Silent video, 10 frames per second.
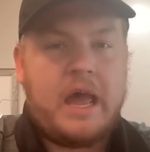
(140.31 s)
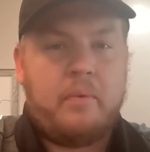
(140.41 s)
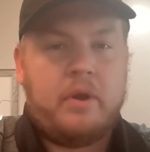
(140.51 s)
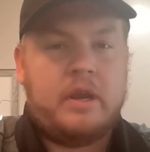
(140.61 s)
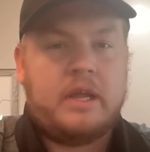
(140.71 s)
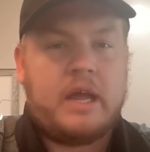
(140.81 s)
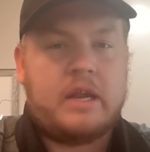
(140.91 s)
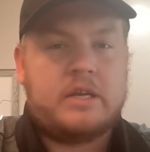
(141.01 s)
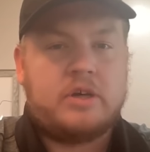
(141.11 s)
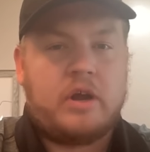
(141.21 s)
I wanted to
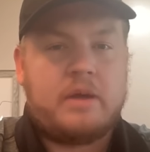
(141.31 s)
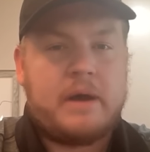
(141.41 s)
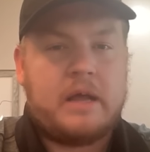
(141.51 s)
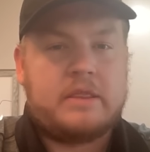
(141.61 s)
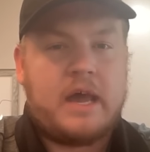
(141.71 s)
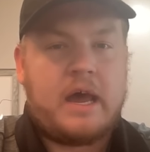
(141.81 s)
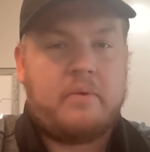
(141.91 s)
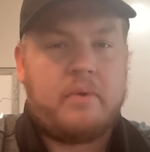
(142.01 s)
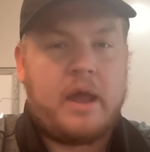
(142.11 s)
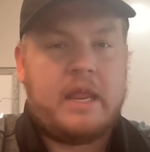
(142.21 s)
kind of talk about that,
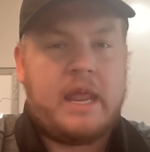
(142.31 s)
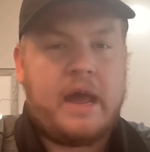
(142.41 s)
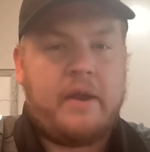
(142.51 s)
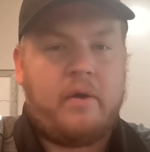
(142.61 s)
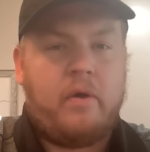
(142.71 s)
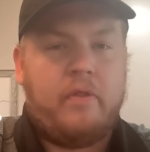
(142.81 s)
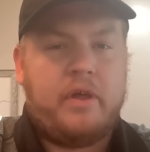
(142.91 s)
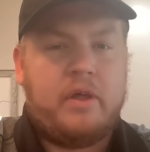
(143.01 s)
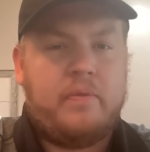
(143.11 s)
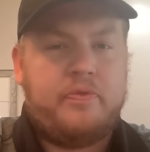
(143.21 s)
right? He had all
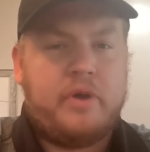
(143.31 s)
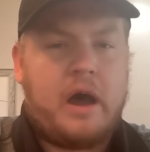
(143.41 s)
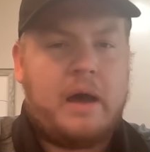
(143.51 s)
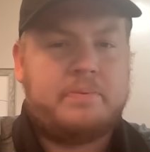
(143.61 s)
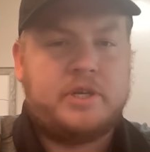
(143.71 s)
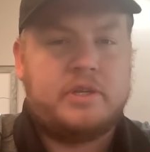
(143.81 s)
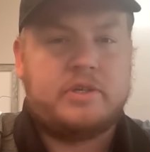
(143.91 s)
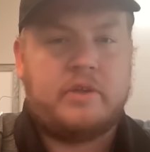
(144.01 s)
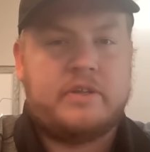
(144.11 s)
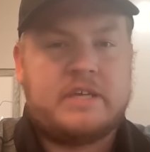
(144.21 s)
the options
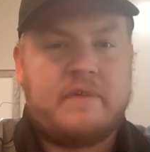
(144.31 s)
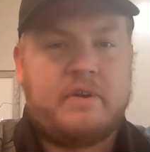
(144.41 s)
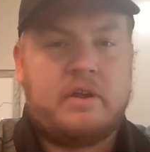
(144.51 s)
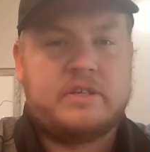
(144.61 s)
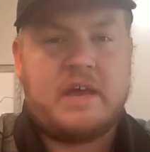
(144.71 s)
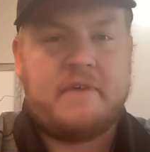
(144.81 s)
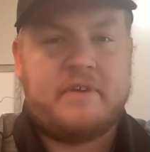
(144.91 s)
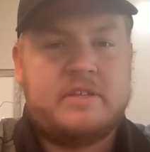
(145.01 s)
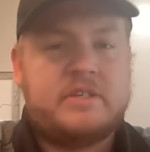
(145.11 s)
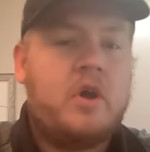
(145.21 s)
on the
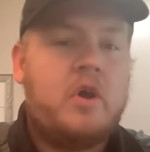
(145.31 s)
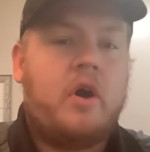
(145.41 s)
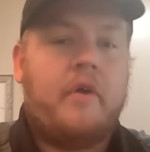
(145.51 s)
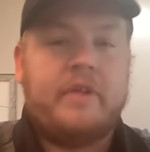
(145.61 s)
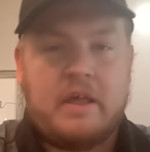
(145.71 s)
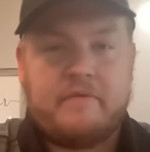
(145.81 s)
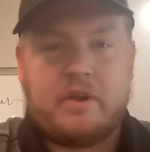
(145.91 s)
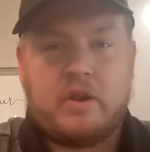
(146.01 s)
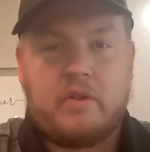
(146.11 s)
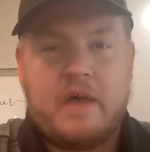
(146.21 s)
7-on-7s, on the
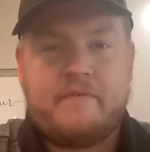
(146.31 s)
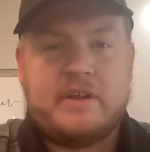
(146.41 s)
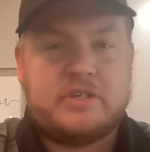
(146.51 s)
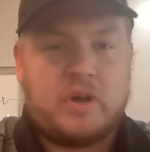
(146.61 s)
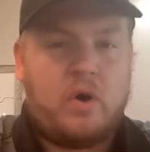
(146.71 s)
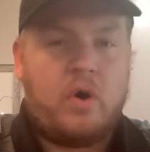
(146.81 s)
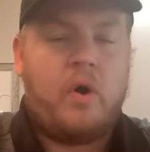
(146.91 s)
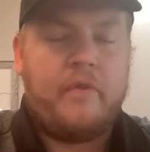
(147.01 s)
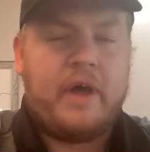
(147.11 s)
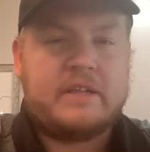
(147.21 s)
11-on-11s,
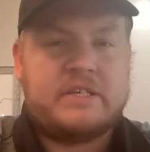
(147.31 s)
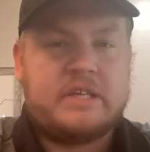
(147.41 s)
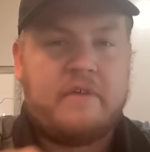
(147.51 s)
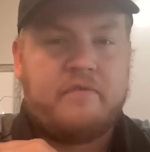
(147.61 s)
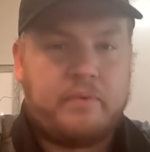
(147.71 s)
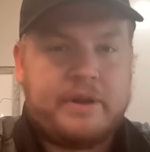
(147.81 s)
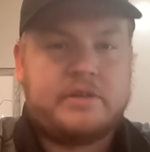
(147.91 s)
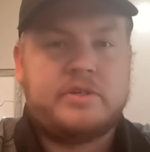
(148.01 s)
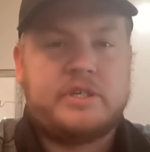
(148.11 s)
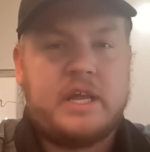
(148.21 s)
all that stuff.
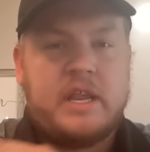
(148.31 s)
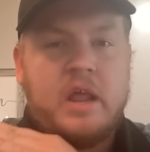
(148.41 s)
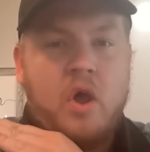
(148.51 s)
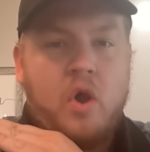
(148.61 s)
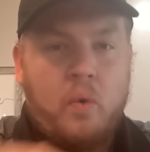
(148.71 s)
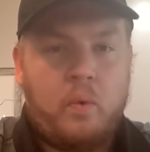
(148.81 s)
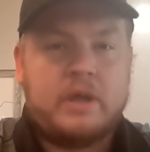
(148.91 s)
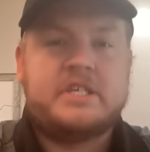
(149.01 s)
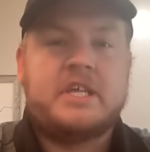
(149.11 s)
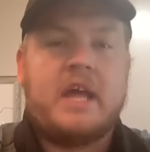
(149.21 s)
Richardson
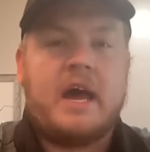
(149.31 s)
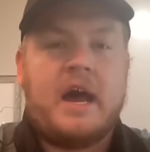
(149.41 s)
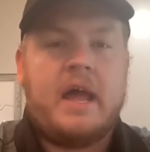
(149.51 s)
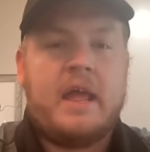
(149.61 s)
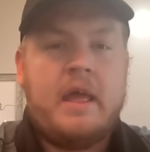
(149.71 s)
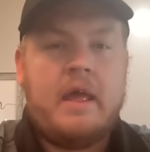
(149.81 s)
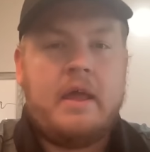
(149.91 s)
was the guy.